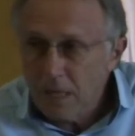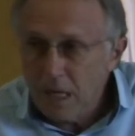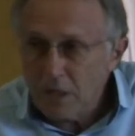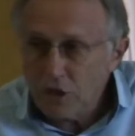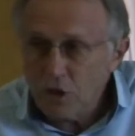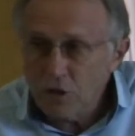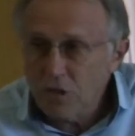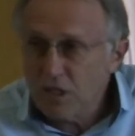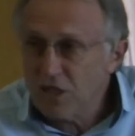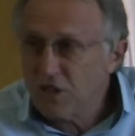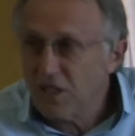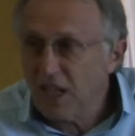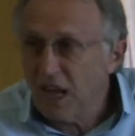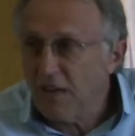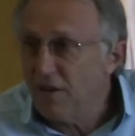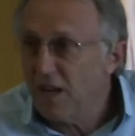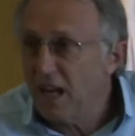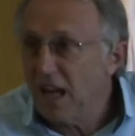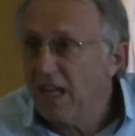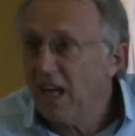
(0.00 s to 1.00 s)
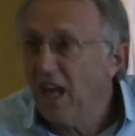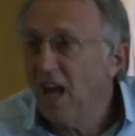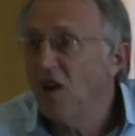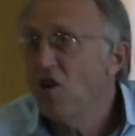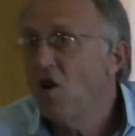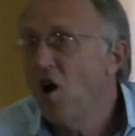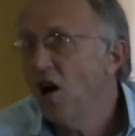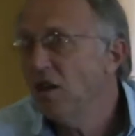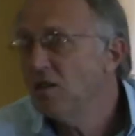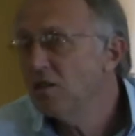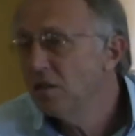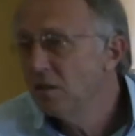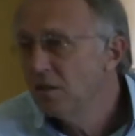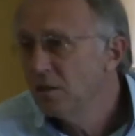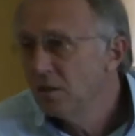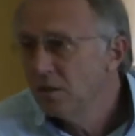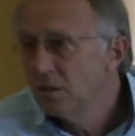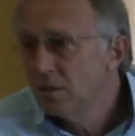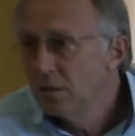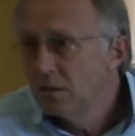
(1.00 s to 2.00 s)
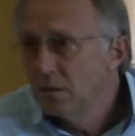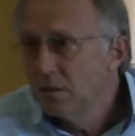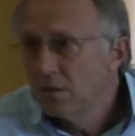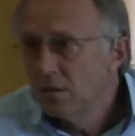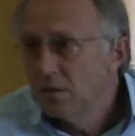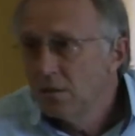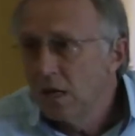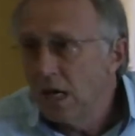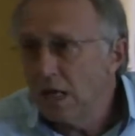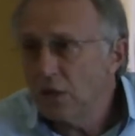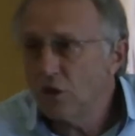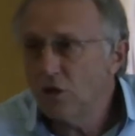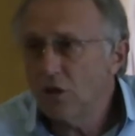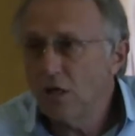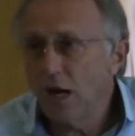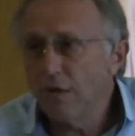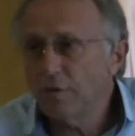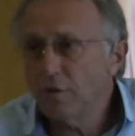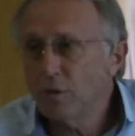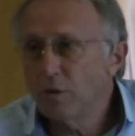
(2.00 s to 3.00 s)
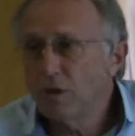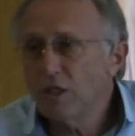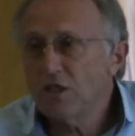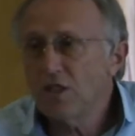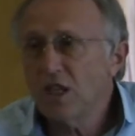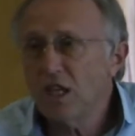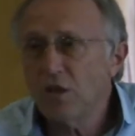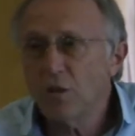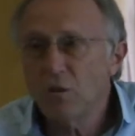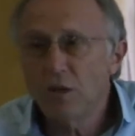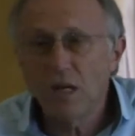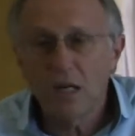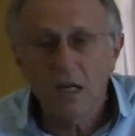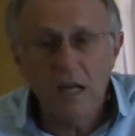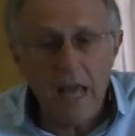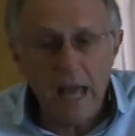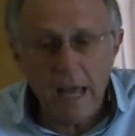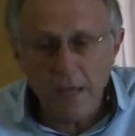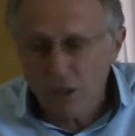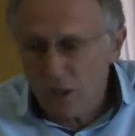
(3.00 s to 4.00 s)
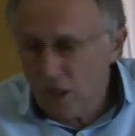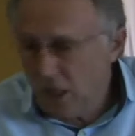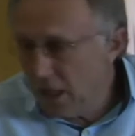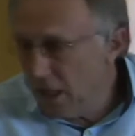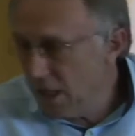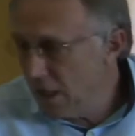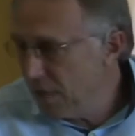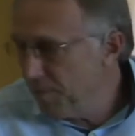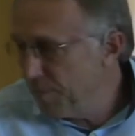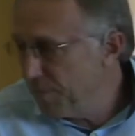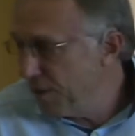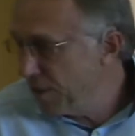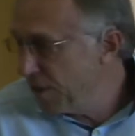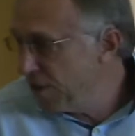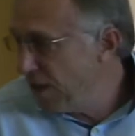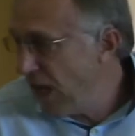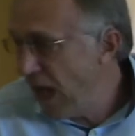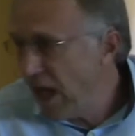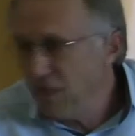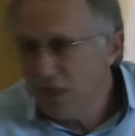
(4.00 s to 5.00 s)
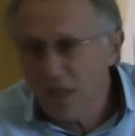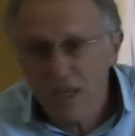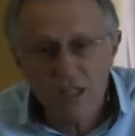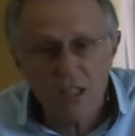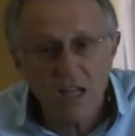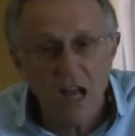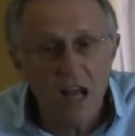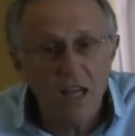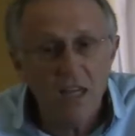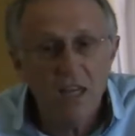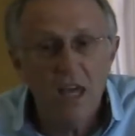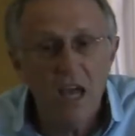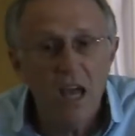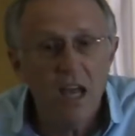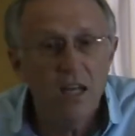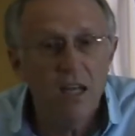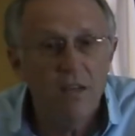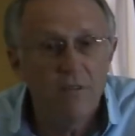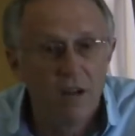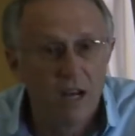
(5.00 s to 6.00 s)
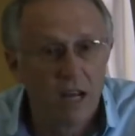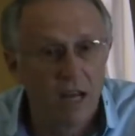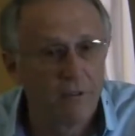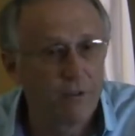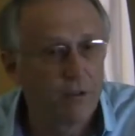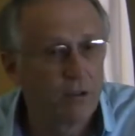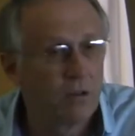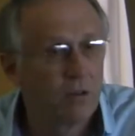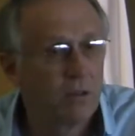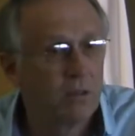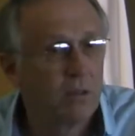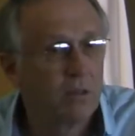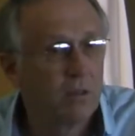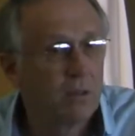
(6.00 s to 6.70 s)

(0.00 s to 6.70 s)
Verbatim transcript: I soon discovered I cannot. I soon afterwards said to her, actually, the, the sad thing is, I can never love you.